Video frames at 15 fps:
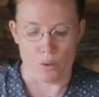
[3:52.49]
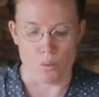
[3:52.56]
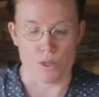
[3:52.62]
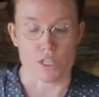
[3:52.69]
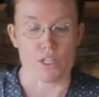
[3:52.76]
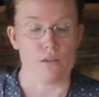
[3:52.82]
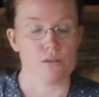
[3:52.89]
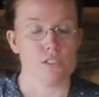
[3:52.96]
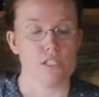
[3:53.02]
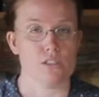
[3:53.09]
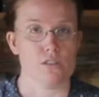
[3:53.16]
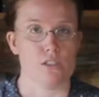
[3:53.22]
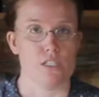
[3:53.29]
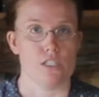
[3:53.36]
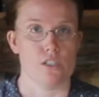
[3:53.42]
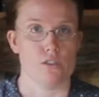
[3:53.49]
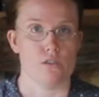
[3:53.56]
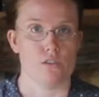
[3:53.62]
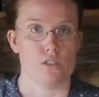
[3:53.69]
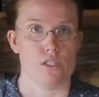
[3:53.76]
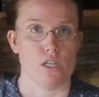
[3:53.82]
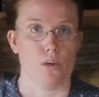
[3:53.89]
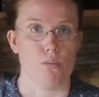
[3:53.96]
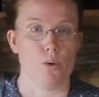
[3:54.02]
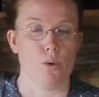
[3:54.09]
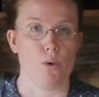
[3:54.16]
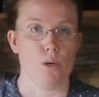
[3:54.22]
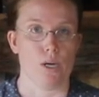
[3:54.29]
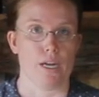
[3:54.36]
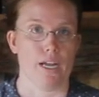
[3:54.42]
When using traditional salt
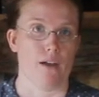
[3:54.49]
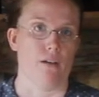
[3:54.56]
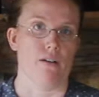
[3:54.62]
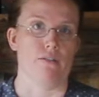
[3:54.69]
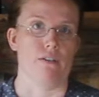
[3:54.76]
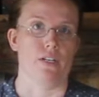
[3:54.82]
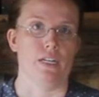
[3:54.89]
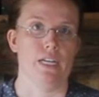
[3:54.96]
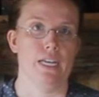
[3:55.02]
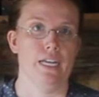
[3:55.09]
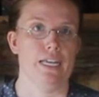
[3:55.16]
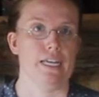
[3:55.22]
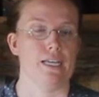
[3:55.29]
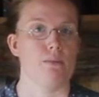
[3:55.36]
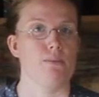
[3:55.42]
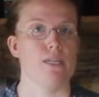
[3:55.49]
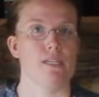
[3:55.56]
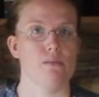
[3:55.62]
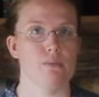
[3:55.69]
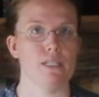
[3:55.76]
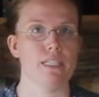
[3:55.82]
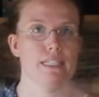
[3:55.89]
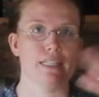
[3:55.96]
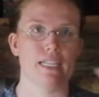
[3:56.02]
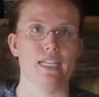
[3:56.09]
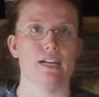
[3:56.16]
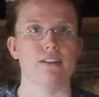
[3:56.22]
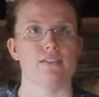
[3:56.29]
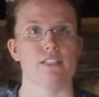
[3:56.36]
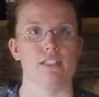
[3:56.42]
pork, however, it'd be completely
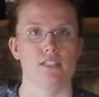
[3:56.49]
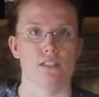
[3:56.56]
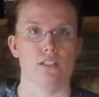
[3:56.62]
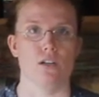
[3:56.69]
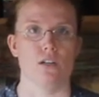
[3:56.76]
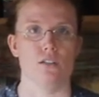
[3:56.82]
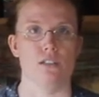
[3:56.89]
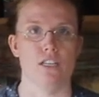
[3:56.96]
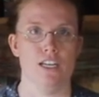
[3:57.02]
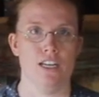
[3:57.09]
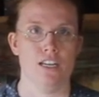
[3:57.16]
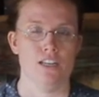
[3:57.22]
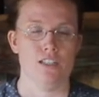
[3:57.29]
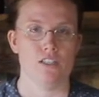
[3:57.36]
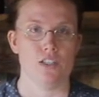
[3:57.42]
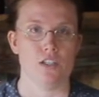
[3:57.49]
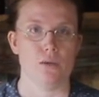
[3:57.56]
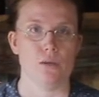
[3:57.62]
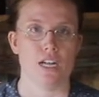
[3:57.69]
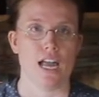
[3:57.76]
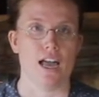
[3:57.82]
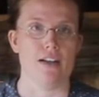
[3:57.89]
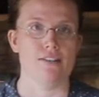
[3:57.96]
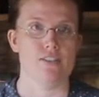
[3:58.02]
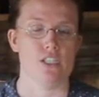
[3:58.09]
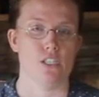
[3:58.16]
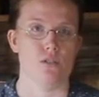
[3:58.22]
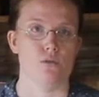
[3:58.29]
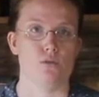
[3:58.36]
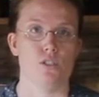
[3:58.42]
covered in salt. So you would have
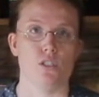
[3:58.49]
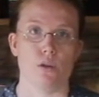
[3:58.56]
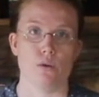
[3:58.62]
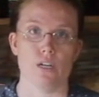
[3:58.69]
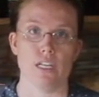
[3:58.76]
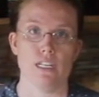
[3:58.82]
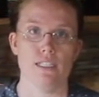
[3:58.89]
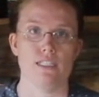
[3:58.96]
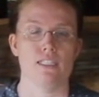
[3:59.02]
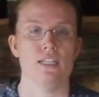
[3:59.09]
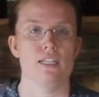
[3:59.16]
to soak it